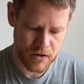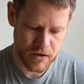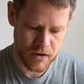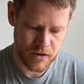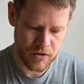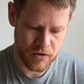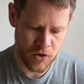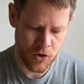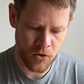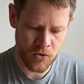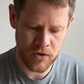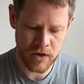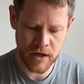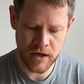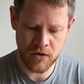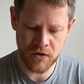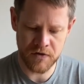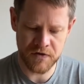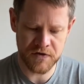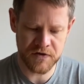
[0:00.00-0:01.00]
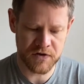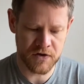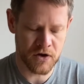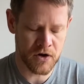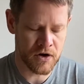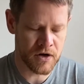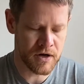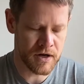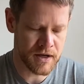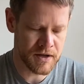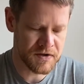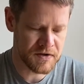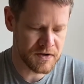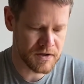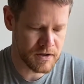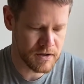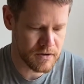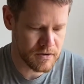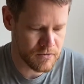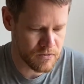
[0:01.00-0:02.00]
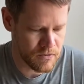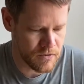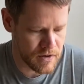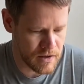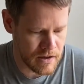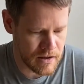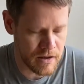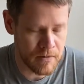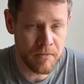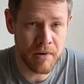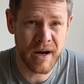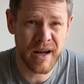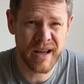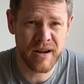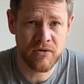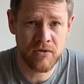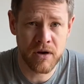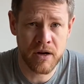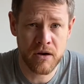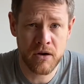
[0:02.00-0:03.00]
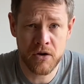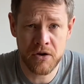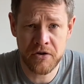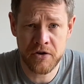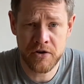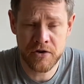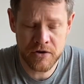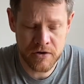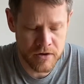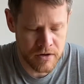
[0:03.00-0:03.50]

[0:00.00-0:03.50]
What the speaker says: The only concern is, will the bike run hotter?